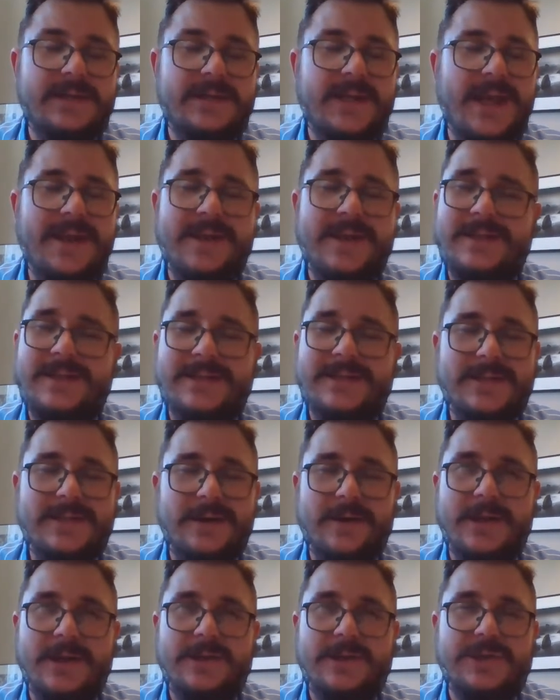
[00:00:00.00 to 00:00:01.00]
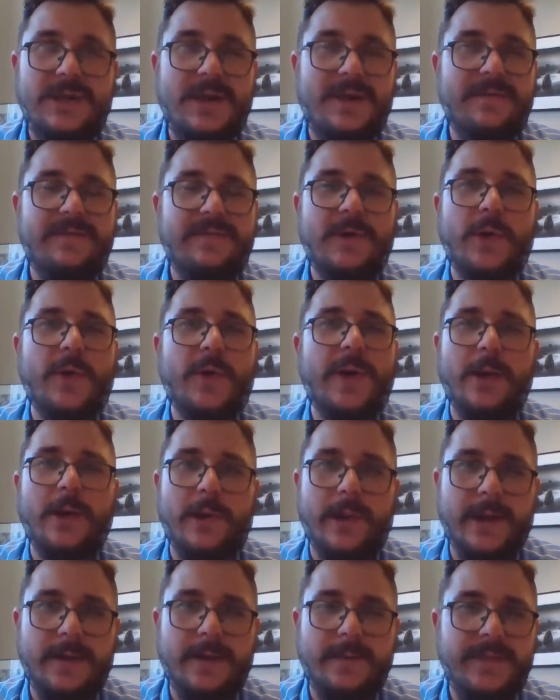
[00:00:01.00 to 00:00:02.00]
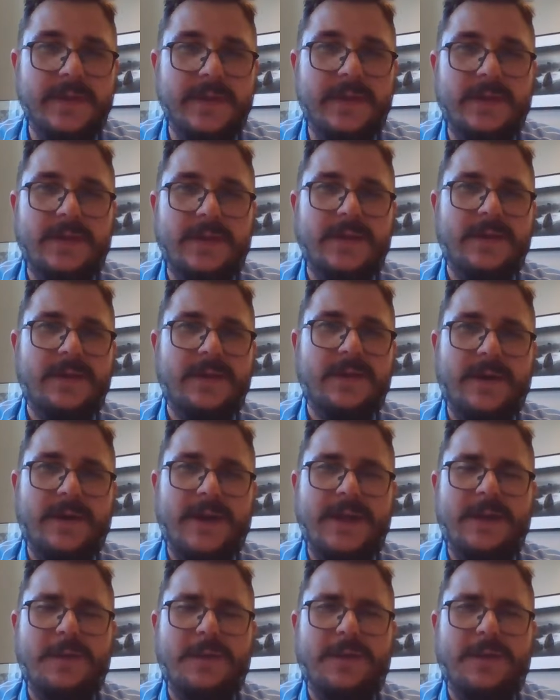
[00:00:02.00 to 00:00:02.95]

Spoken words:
Take consideration of Crayola, right?